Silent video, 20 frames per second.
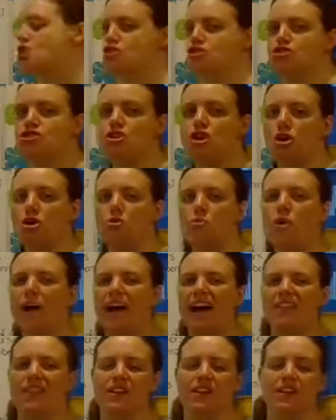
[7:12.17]
No
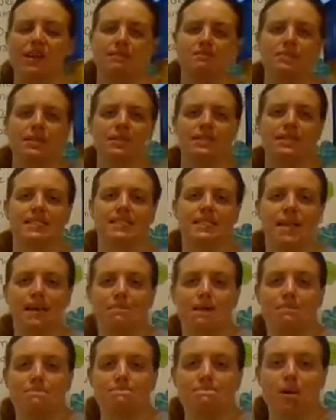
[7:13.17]
other numbers can
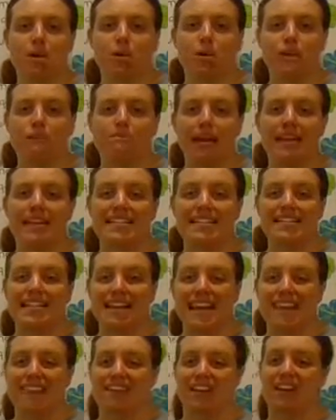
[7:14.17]
be multiplied
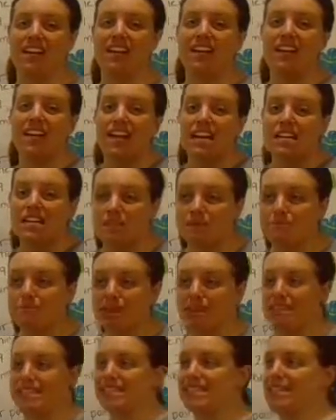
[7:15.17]
together to
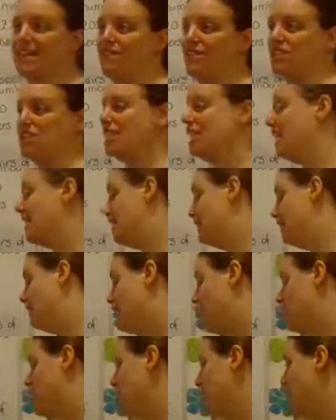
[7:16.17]
make 17. If
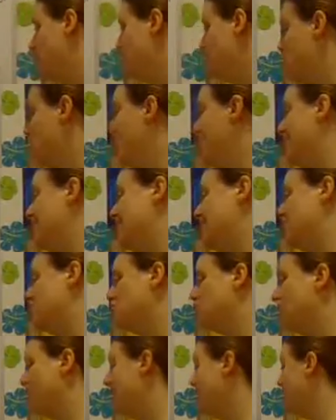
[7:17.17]
I try and multiply
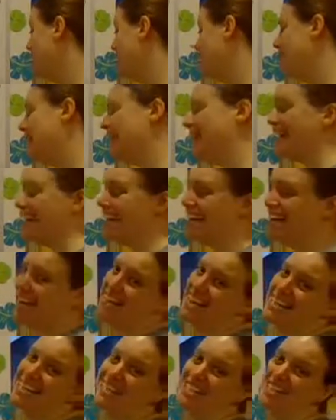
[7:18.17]
2 by something, I
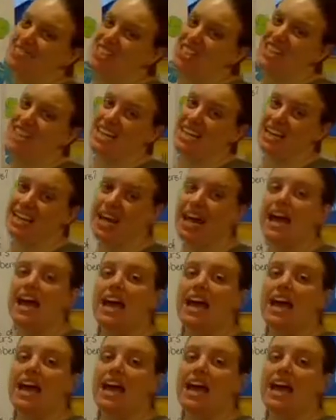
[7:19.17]
can't get 17.